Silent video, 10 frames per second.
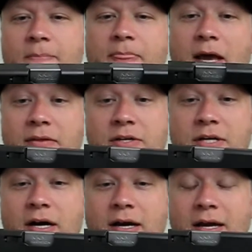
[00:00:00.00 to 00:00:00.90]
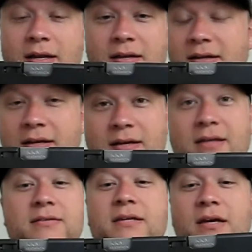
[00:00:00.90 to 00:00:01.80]
how they shot, and
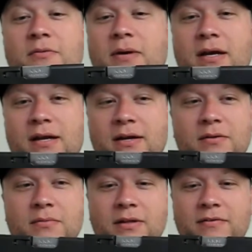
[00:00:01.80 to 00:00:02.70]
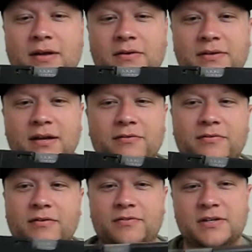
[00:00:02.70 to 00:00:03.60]
his killed mine. I couldn't believe it. I was kind of
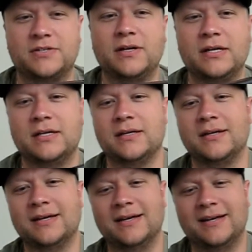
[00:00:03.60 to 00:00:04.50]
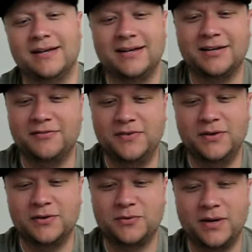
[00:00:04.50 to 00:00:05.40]
frustrated and
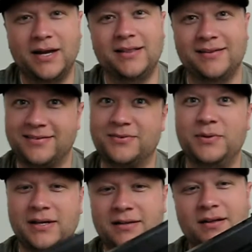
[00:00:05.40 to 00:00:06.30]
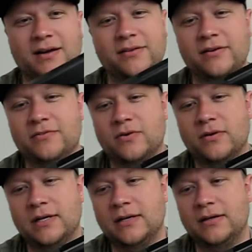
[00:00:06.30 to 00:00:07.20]
confused why this sweet Glock 34
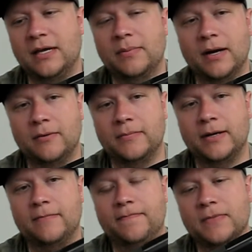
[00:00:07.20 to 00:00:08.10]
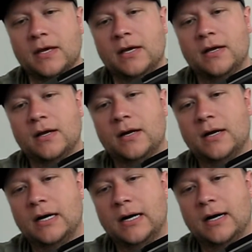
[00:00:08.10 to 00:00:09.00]
didn't keep up, but
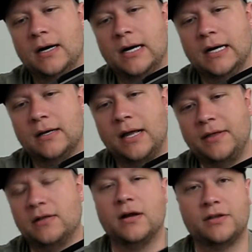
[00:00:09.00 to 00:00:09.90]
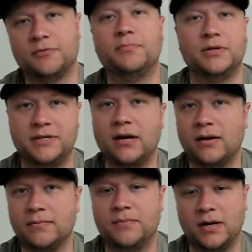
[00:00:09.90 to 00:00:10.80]
I think Glock puts out
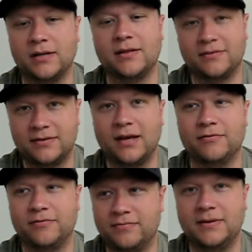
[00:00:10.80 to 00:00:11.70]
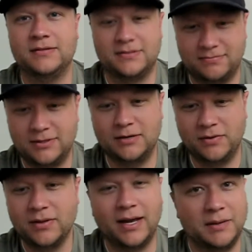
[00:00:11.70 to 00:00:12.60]
a product that's it's going to be
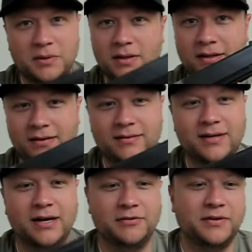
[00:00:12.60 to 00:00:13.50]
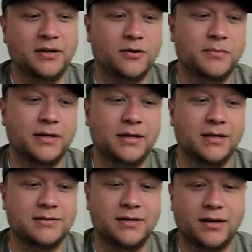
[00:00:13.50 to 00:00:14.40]
reliable and tough, but
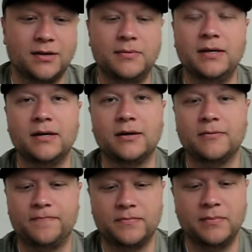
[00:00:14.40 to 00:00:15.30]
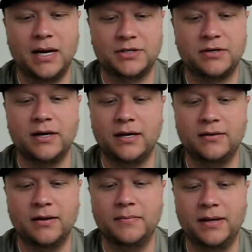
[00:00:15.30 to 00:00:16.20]
it's not going to be a match grade,
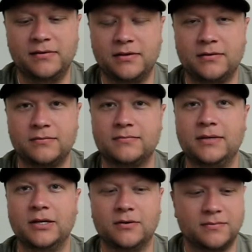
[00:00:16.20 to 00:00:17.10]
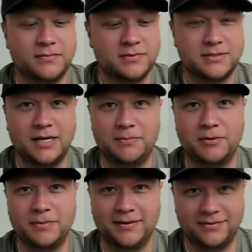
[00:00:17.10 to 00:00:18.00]
amazing,
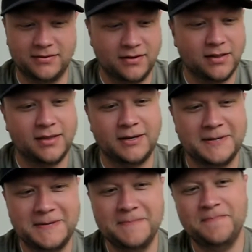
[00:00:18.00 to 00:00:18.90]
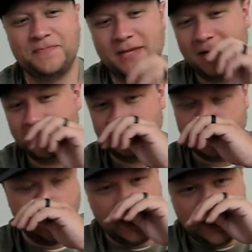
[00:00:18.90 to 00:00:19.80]
sniper pistol or anything.
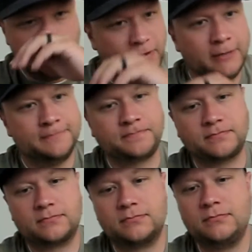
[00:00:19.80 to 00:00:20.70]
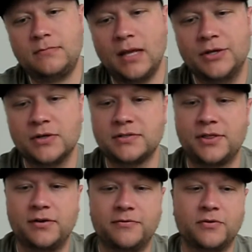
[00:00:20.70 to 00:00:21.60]
Anyway, I chose the
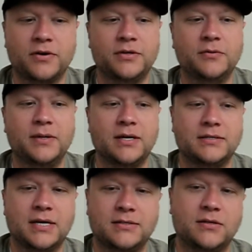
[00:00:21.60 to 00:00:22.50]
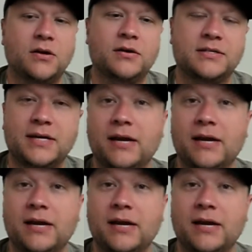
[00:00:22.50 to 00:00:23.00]
34 too because it has a longer sight